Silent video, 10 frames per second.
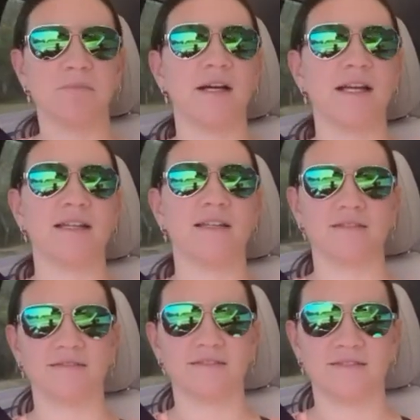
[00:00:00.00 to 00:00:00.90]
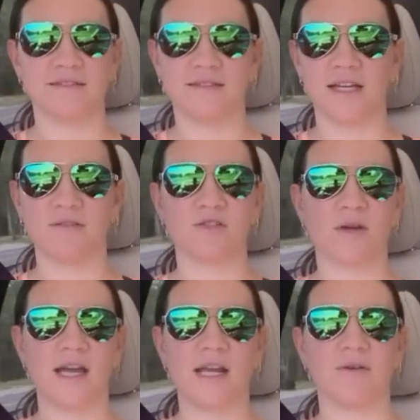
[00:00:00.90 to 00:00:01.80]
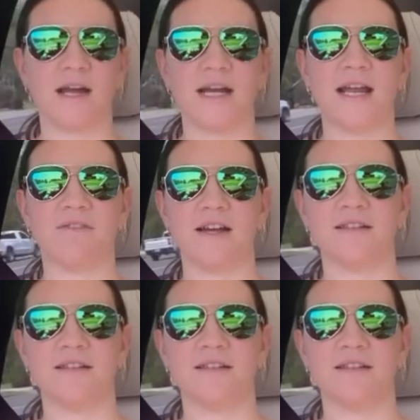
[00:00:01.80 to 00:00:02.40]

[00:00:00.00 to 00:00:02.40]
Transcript: but Ava's ready, right, Ava?